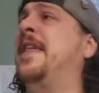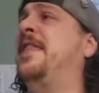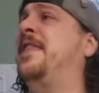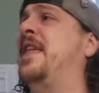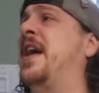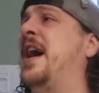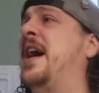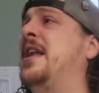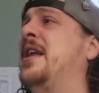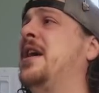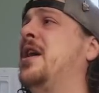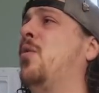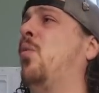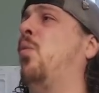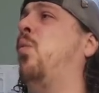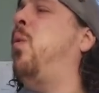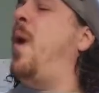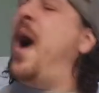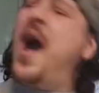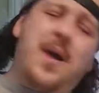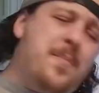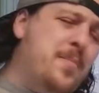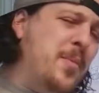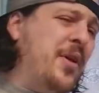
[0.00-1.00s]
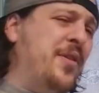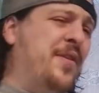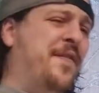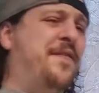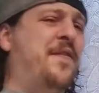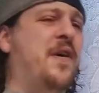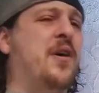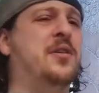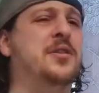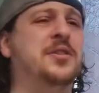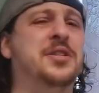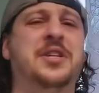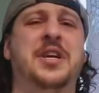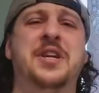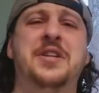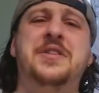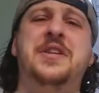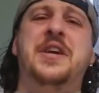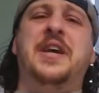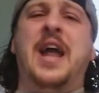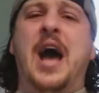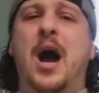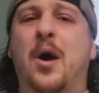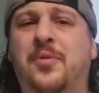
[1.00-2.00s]
that whack motherfuckers can
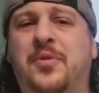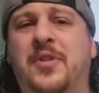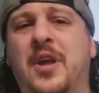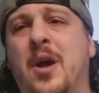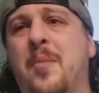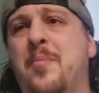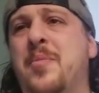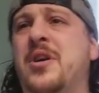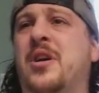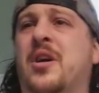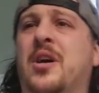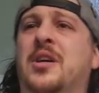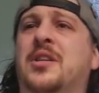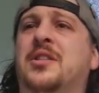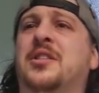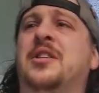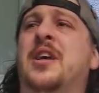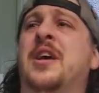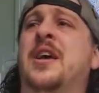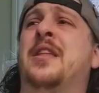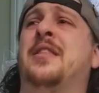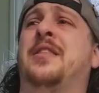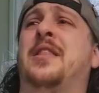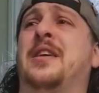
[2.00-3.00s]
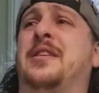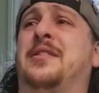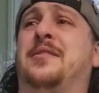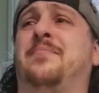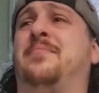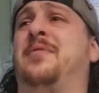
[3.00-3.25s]
get out there because they,